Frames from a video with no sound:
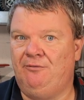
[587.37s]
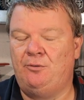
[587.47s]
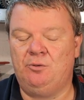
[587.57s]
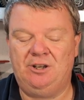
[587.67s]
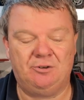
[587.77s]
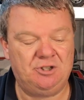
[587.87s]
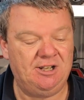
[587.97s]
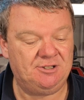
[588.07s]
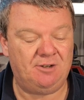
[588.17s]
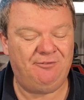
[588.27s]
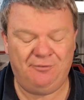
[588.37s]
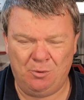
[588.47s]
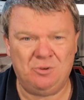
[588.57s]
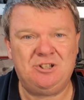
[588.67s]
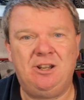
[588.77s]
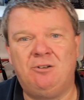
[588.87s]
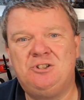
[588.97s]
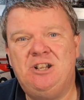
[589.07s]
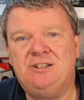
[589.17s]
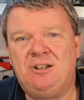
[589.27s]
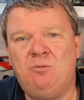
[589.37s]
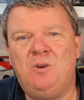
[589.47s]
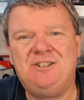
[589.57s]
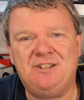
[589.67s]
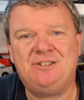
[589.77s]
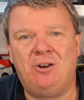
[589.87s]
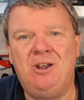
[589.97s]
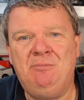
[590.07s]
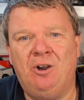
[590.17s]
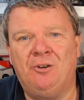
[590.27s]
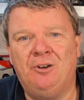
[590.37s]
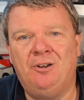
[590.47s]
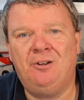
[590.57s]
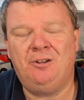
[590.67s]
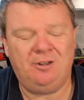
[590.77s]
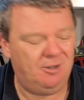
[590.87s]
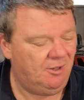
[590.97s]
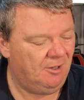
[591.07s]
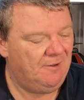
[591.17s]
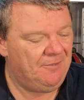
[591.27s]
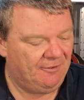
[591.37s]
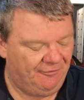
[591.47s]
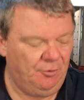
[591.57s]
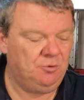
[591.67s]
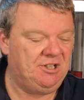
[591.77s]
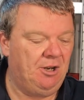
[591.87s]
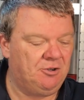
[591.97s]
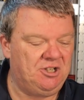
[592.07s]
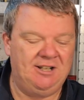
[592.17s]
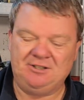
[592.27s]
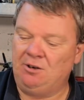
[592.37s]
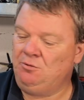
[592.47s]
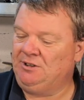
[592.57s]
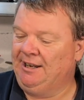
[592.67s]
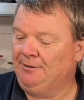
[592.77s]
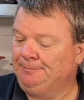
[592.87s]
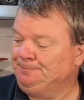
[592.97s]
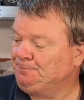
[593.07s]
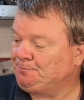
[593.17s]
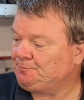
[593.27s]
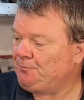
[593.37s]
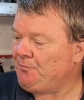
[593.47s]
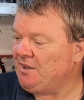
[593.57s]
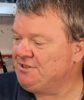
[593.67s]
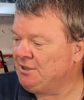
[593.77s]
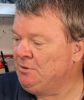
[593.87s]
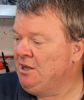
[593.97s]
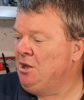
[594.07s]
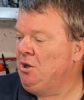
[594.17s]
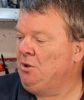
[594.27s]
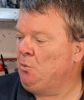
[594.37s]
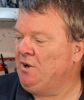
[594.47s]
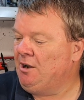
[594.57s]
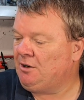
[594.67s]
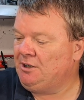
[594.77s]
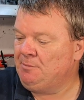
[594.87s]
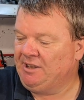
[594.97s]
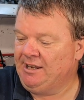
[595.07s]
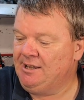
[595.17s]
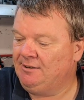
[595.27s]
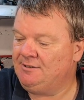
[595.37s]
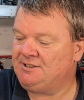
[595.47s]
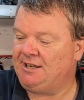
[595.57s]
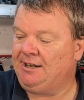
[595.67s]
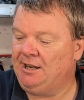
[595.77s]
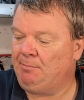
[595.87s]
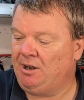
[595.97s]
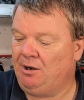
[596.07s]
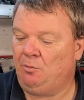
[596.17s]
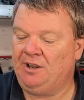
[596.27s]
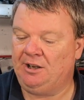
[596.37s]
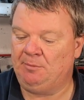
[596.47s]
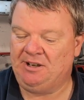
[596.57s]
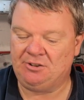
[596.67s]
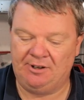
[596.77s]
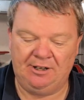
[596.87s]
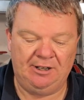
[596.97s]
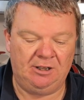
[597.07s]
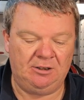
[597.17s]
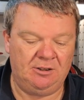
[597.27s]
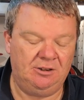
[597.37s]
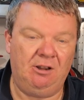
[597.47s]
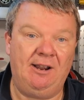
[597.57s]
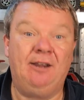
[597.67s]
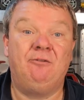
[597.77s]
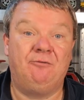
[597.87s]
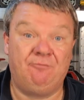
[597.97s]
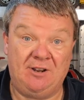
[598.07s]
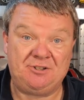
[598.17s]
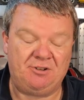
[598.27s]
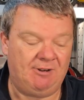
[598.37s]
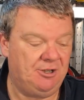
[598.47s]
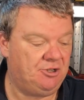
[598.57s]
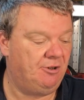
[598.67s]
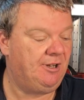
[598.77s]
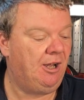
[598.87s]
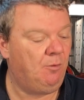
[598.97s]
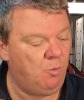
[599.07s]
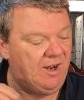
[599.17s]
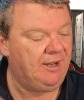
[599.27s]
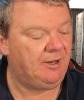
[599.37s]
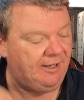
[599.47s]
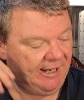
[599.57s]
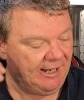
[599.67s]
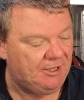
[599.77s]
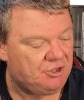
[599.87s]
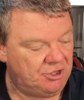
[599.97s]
40 odd years old. 40 odd years old. Where's the time gone? 40 odd years old now. So we are going to be taking it apart. We're going to be doing a little light restoration on it, and we're going to get it